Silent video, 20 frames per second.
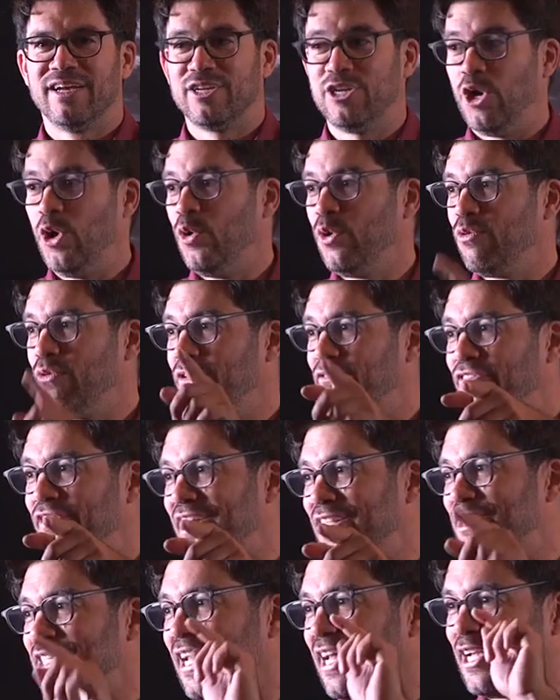Go to
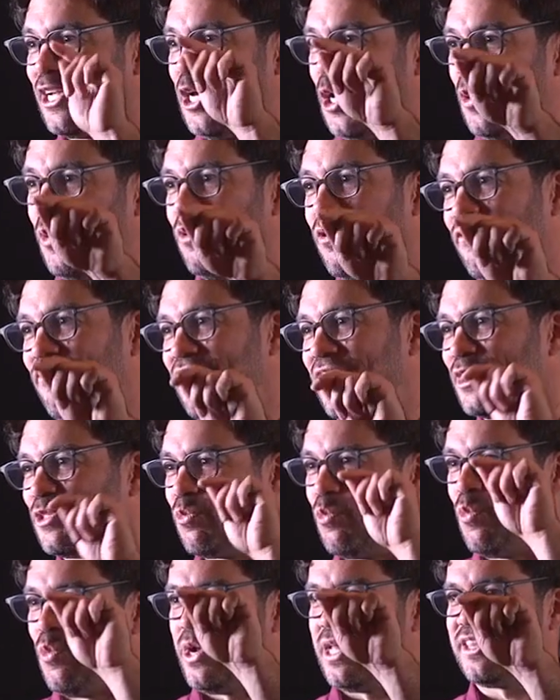events. I go to
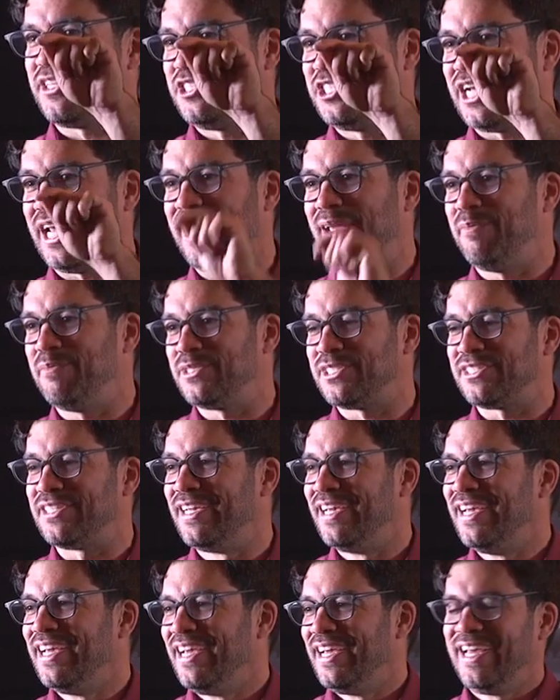events with
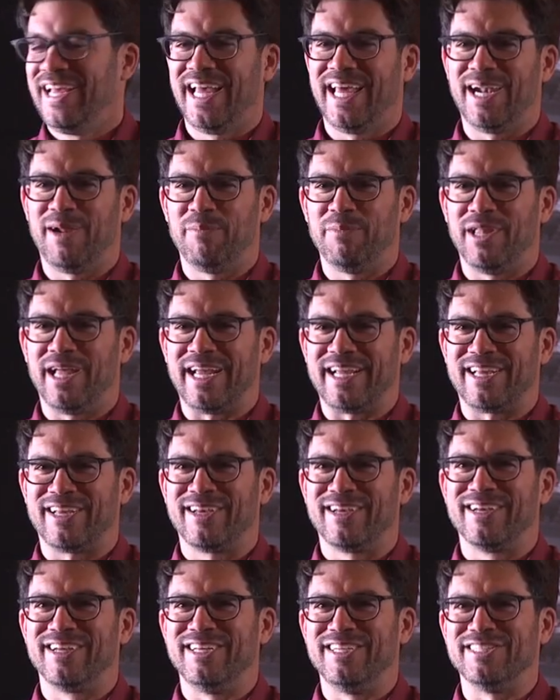James, and I'm like,
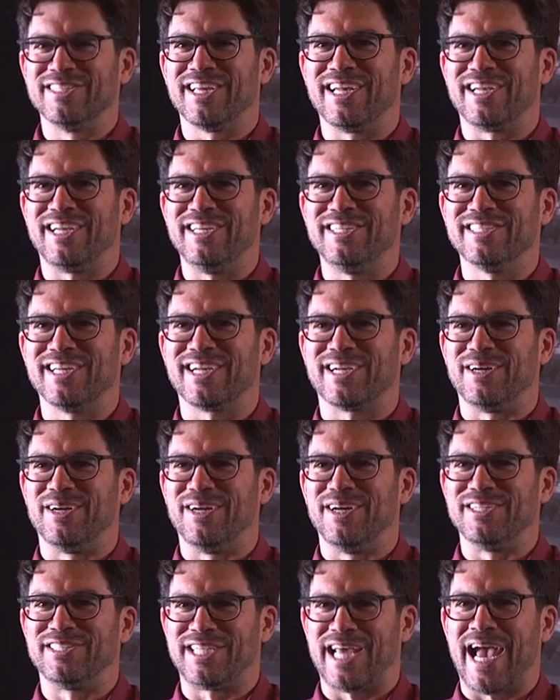he's like
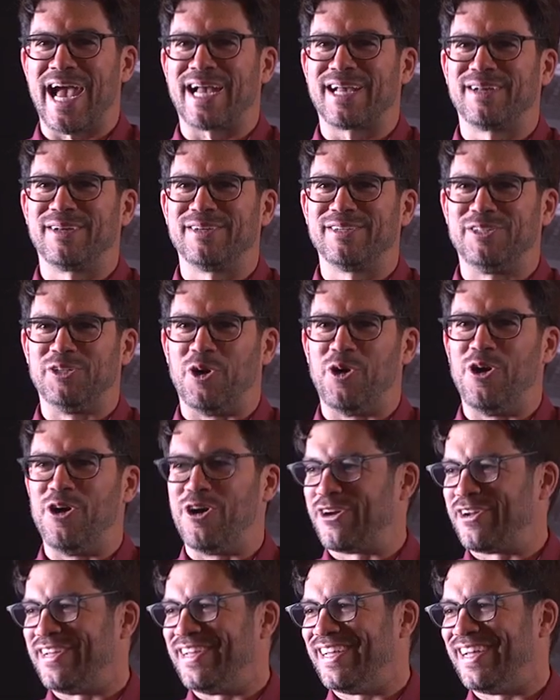a attack
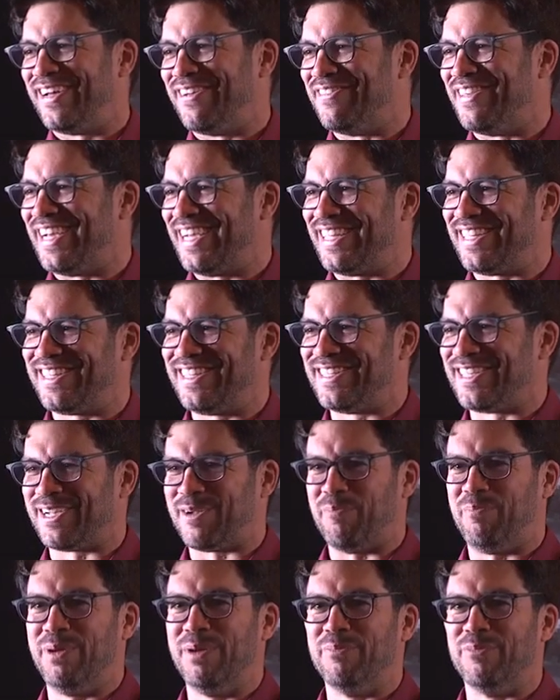dog. I'm like, he's
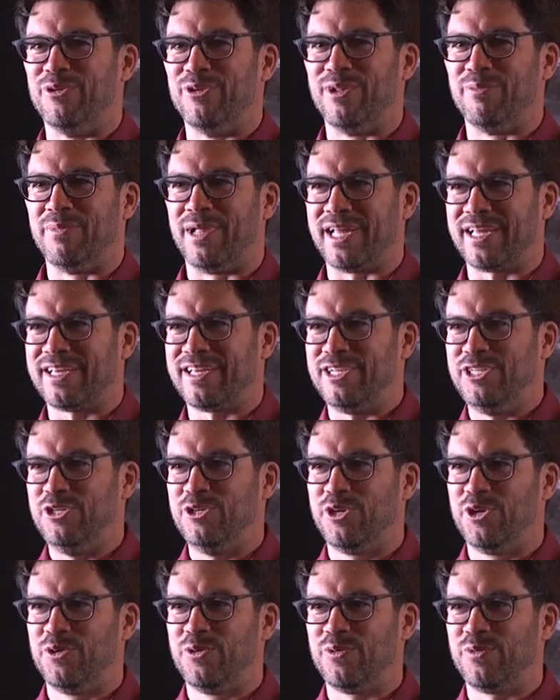like a pit bull. I'm like, can
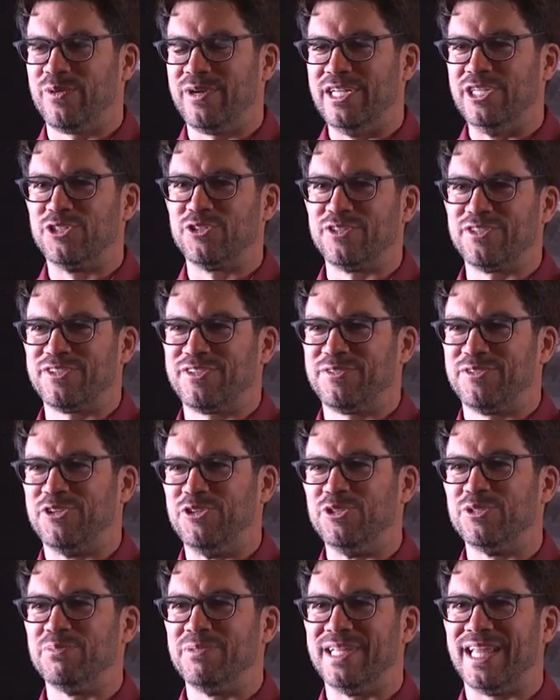you go
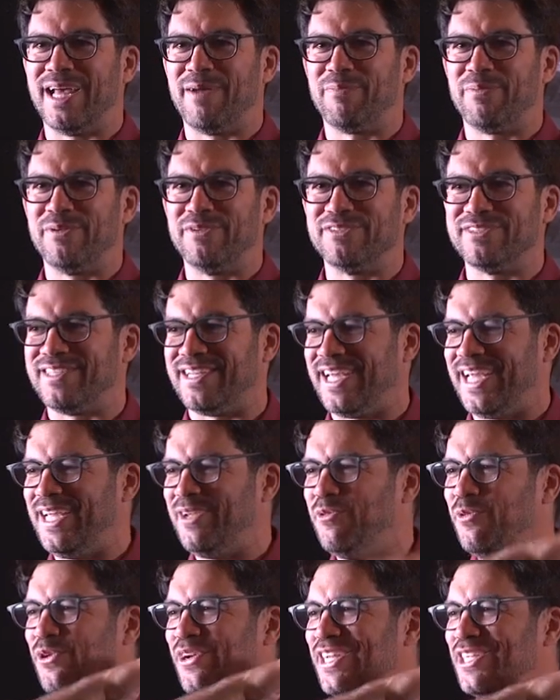introduce me to that person?
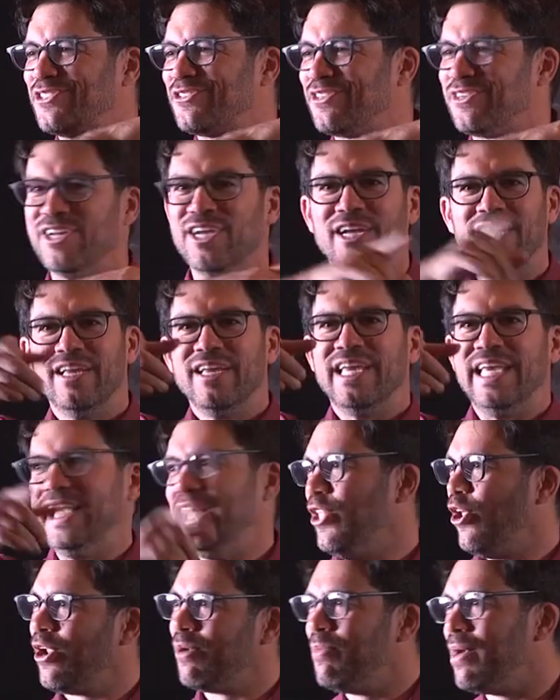He will introduce
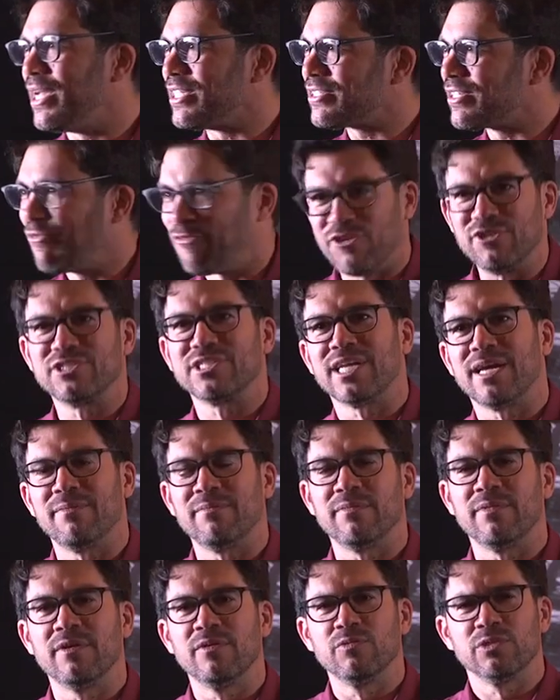Elon Musk. First
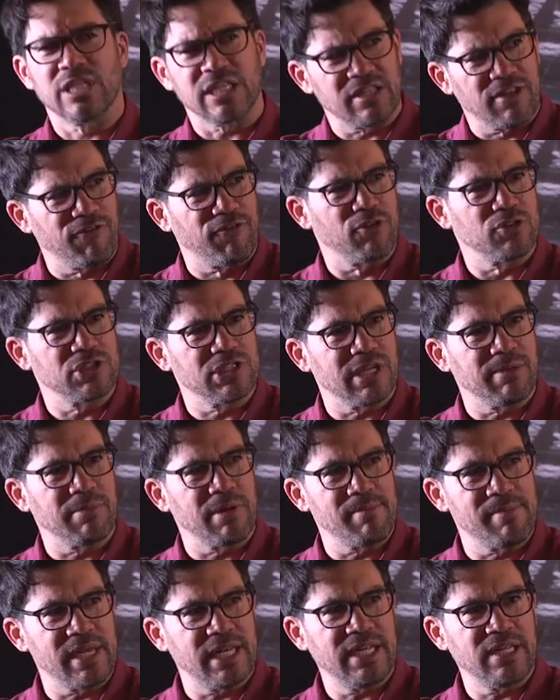time, was that the first time
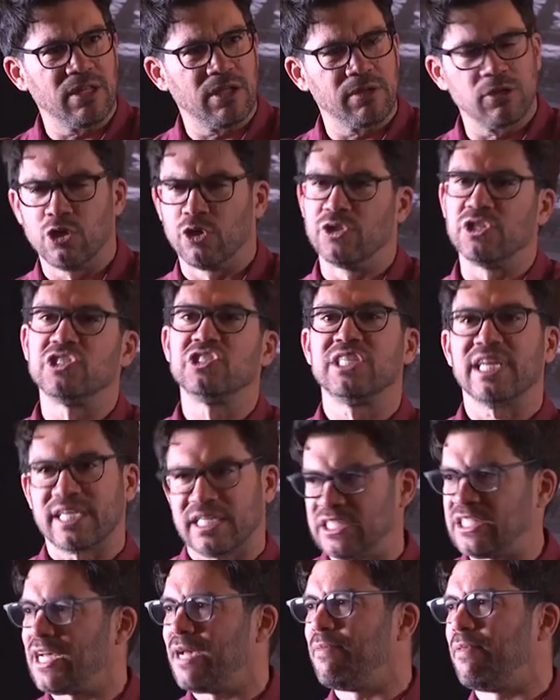I met Elon? No, the
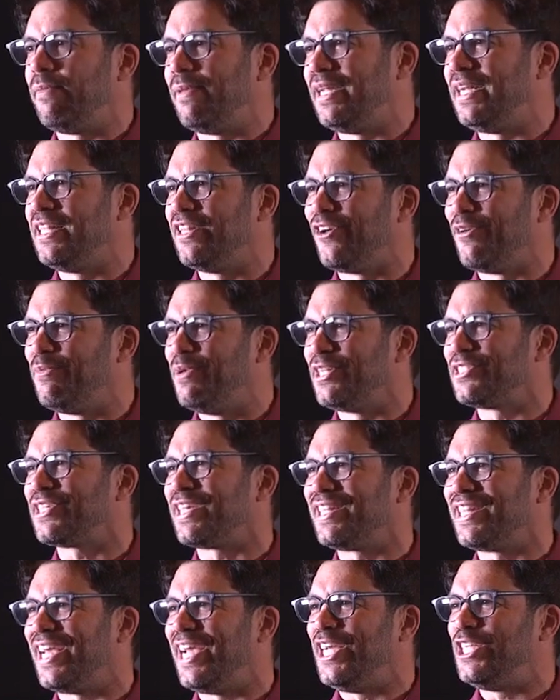second time I met Elon
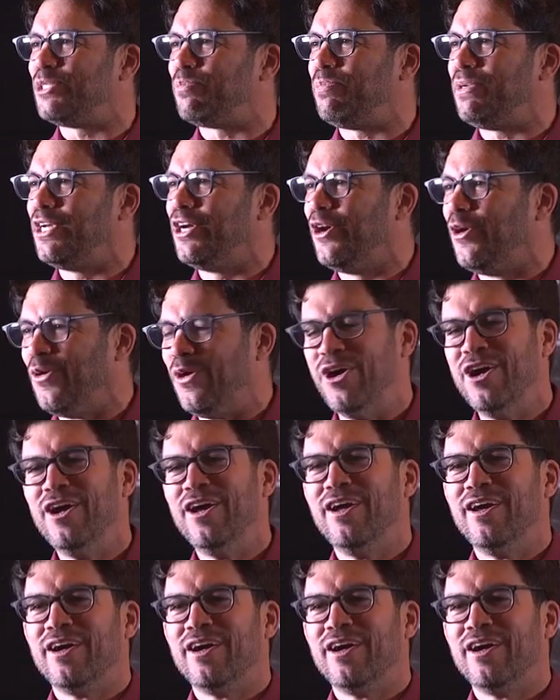Musk at the HBO.